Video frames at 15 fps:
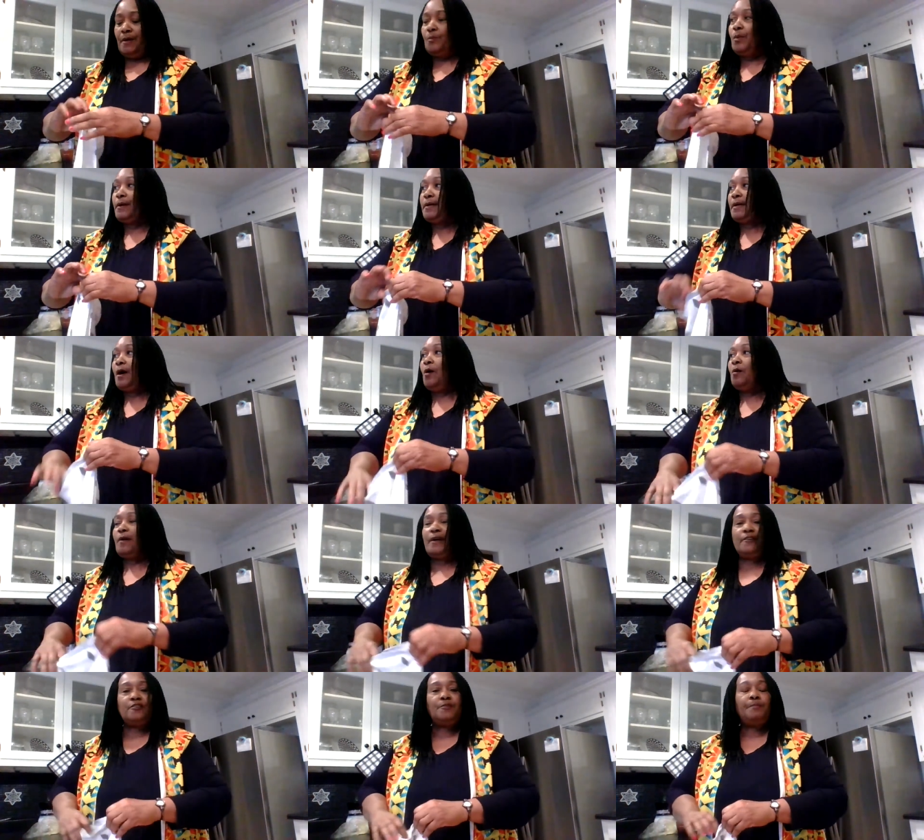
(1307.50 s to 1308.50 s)
what they call
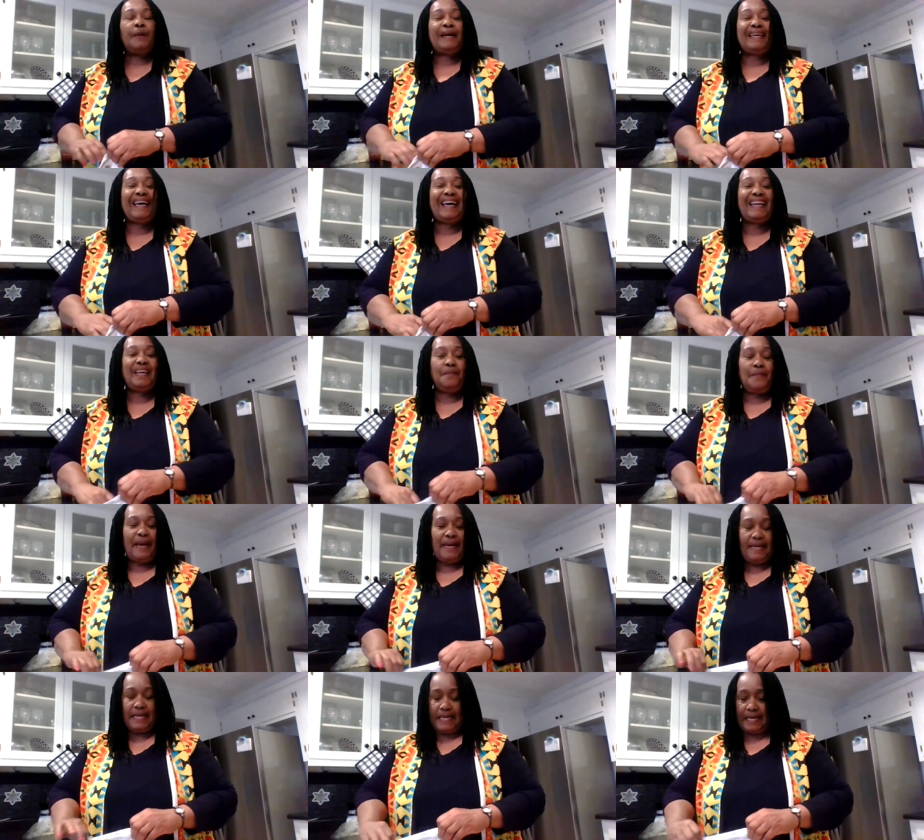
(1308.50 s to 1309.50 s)
a spaghetti
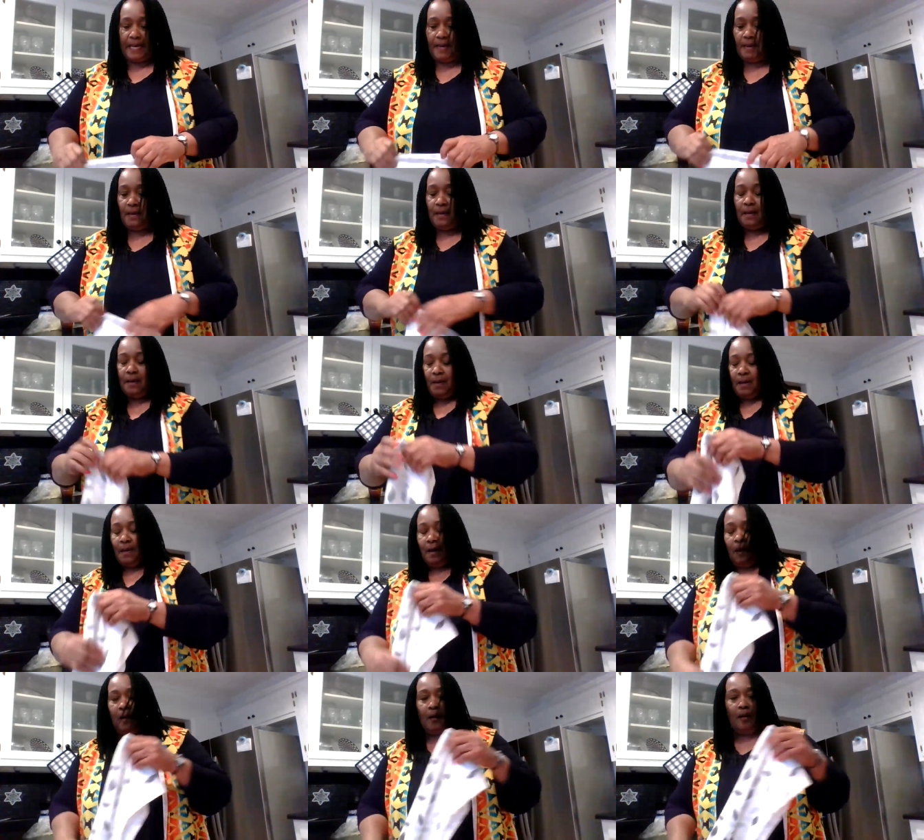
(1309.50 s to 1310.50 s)
bake
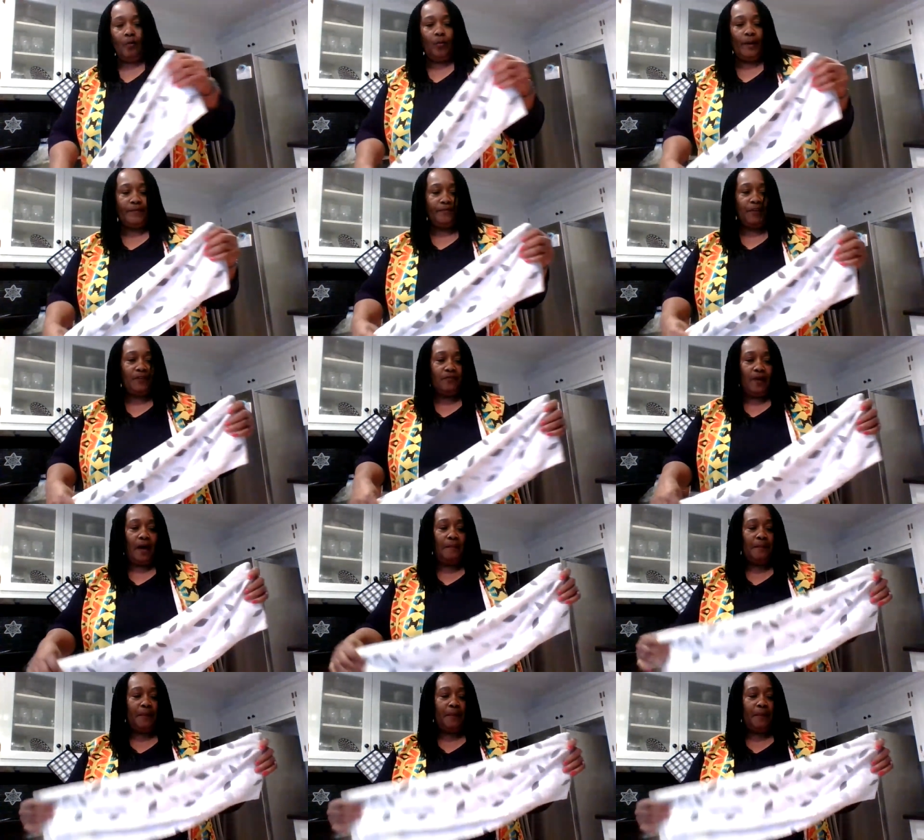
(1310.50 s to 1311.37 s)
with this. I